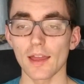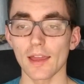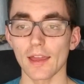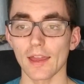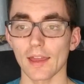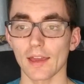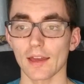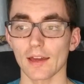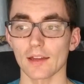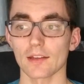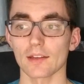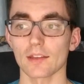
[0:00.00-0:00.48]

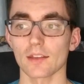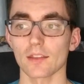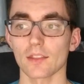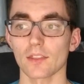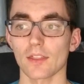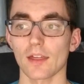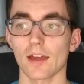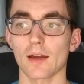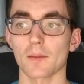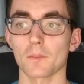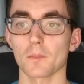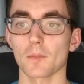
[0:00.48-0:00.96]

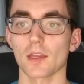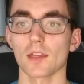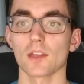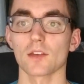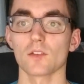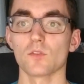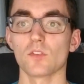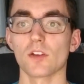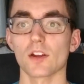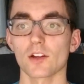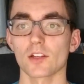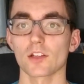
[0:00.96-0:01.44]
and that
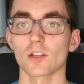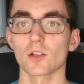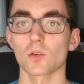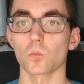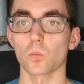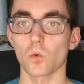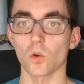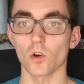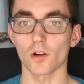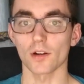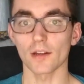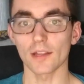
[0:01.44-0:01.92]
made very
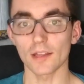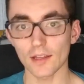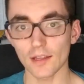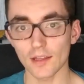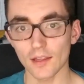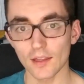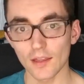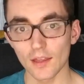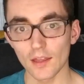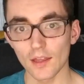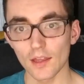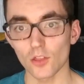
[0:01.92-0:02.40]
good
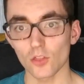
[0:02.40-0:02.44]
warding